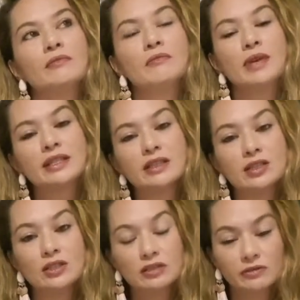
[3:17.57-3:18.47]

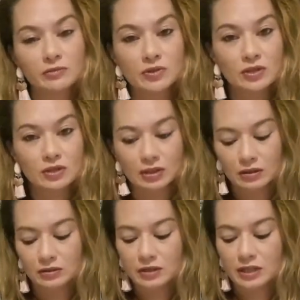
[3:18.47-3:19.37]
Messages from
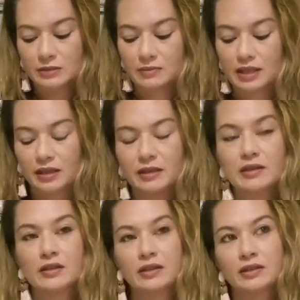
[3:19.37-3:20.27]
soul this month,
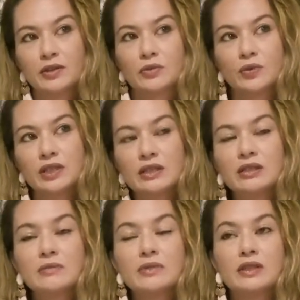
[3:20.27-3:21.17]
the
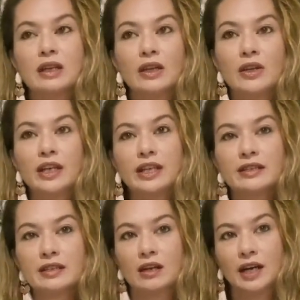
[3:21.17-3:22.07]
wisdoms, the
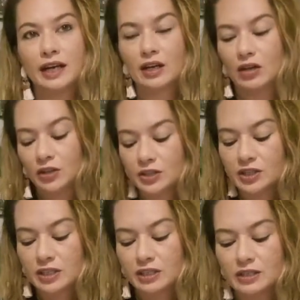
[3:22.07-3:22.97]
learnings, the higher
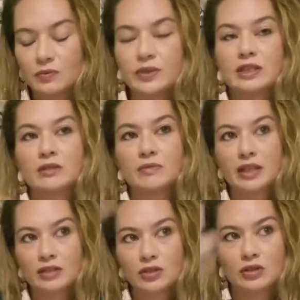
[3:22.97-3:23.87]
consciousness wisdom
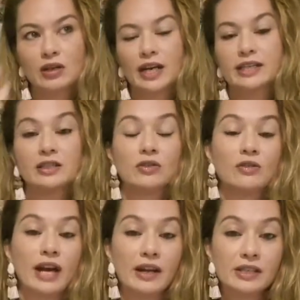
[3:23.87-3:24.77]
that is trying to
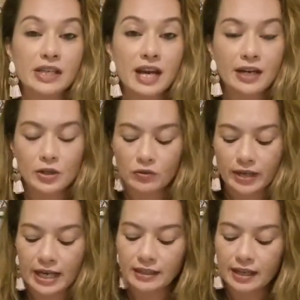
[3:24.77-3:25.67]
ground down in your
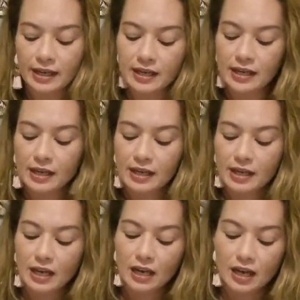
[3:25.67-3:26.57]
reality.
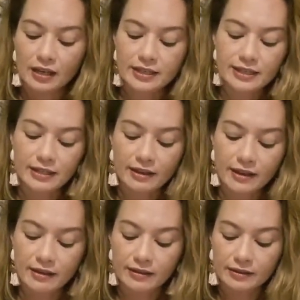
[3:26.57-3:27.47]
Like I said in
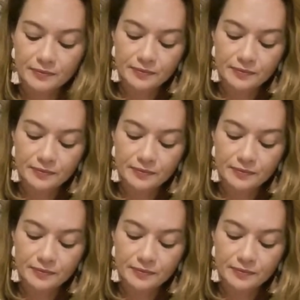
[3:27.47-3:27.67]
the other